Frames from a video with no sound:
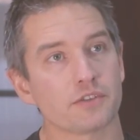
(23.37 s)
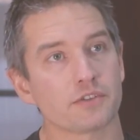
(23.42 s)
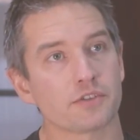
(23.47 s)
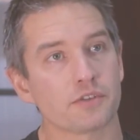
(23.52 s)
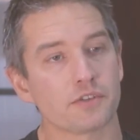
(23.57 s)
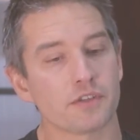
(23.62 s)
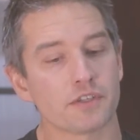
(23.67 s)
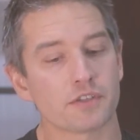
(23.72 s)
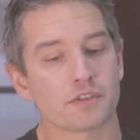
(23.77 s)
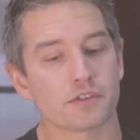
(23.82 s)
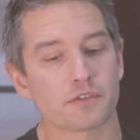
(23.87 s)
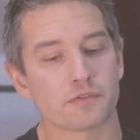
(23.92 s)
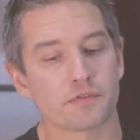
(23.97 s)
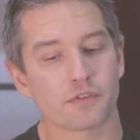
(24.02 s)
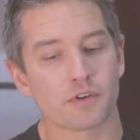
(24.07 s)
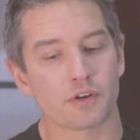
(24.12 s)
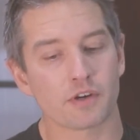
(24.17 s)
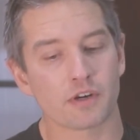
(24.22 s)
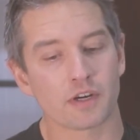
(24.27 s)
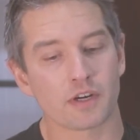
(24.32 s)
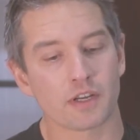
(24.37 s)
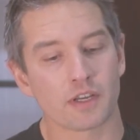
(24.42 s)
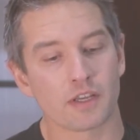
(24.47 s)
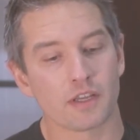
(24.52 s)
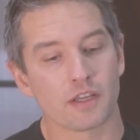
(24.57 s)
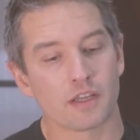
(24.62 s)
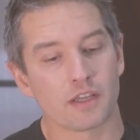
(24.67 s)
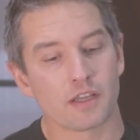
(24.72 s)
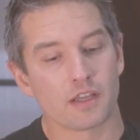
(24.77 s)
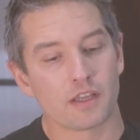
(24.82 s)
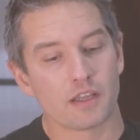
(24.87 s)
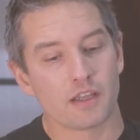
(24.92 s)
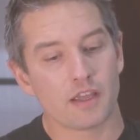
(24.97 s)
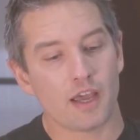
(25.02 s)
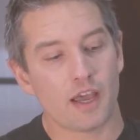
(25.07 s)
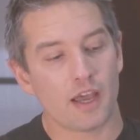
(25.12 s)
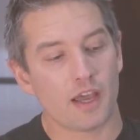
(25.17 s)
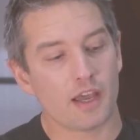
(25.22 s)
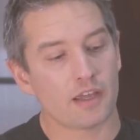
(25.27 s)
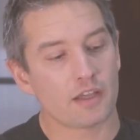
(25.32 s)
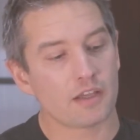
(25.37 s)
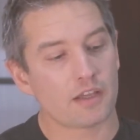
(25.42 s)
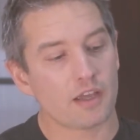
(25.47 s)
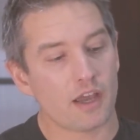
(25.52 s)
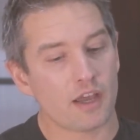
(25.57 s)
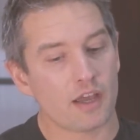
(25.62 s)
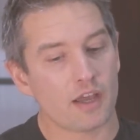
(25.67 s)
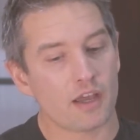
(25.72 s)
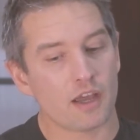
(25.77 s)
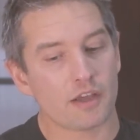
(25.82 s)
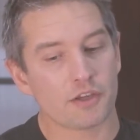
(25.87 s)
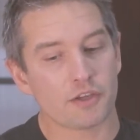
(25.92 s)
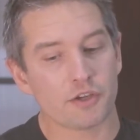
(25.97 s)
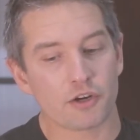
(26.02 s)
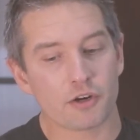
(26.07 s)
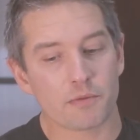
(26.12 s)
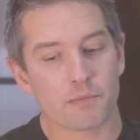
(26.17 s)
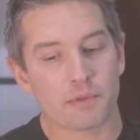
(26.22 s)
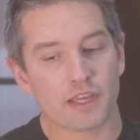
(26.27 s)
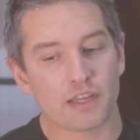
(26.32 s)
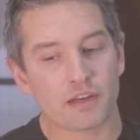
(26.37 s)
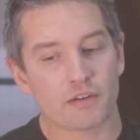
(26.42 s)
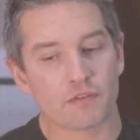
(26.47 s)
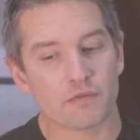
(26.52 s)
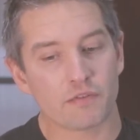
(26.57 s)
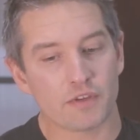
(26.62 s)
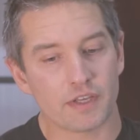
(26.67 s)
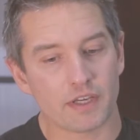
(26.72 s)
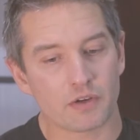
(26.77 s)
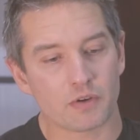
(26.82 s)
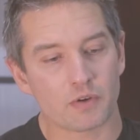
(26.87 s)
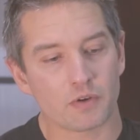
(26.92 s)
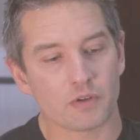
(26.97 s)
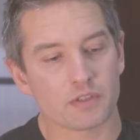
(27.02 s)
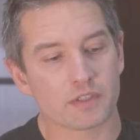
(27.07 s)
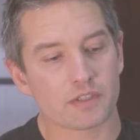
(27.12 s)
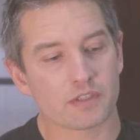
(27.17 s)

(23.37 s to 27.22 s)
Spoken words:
So this is for a European vehicle,